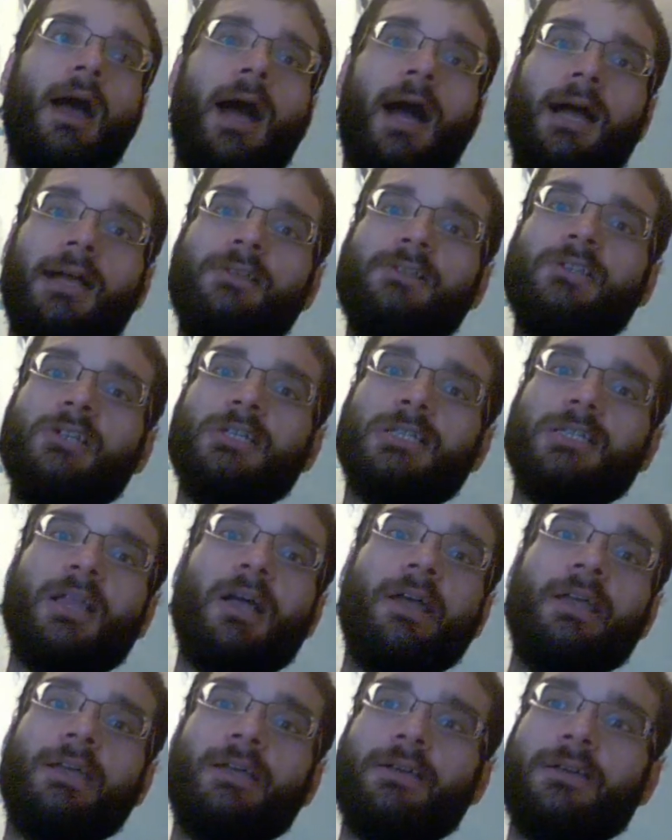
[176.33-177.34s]
And just
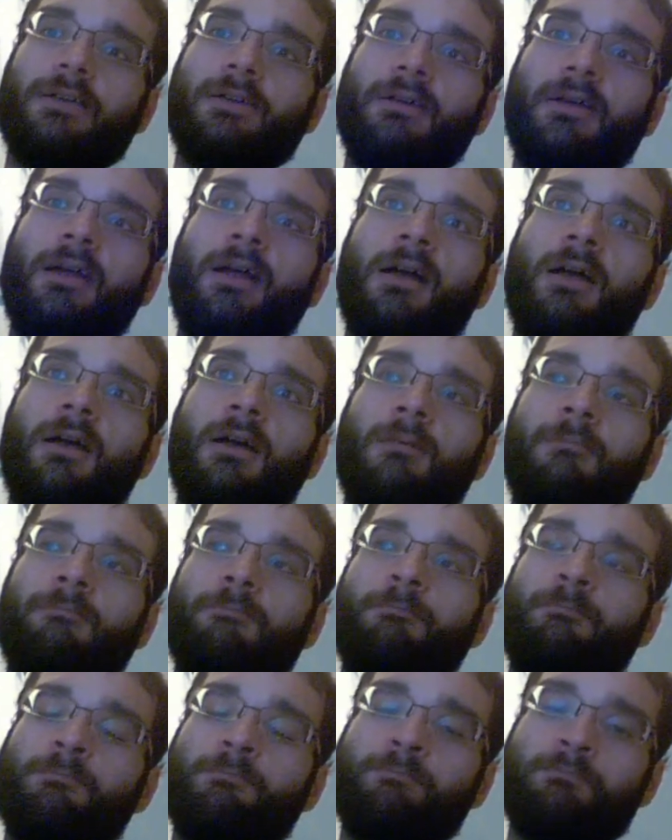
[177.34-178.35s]
like,
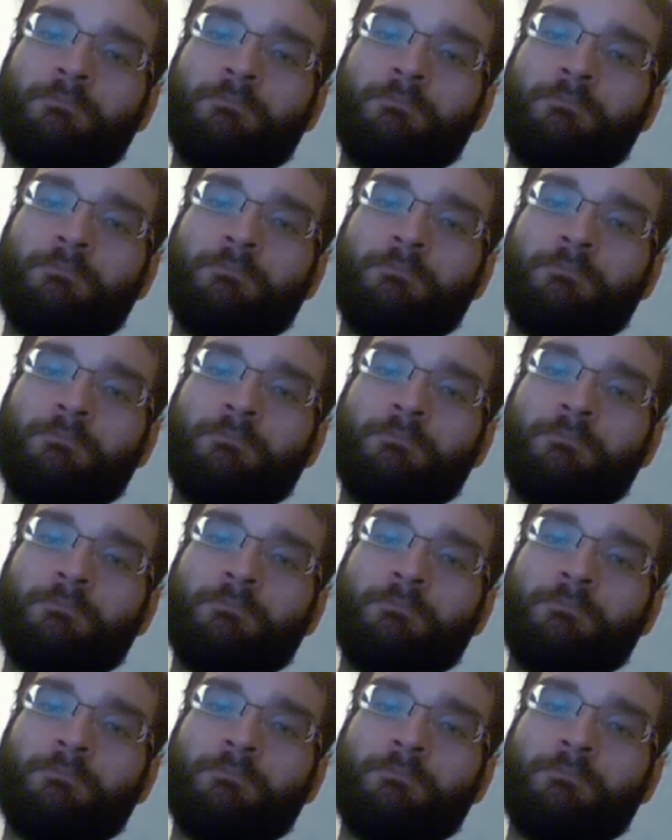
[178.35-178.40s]
and